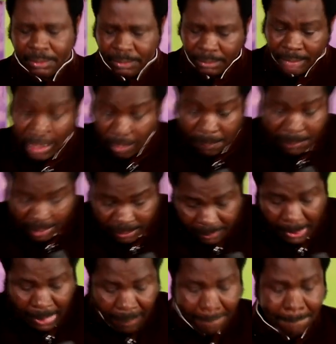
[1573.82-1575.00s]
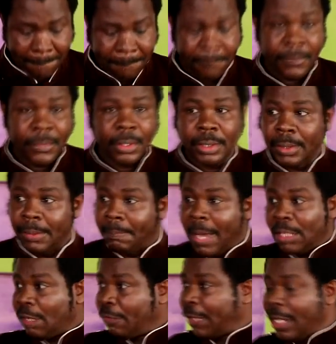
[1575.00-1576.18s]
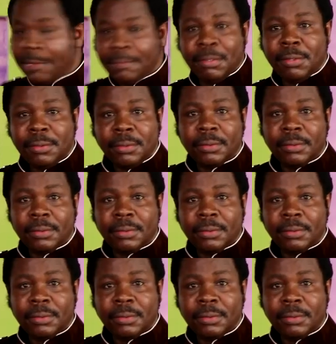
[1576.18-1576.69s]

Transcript: Nairobi, part of Kiambu.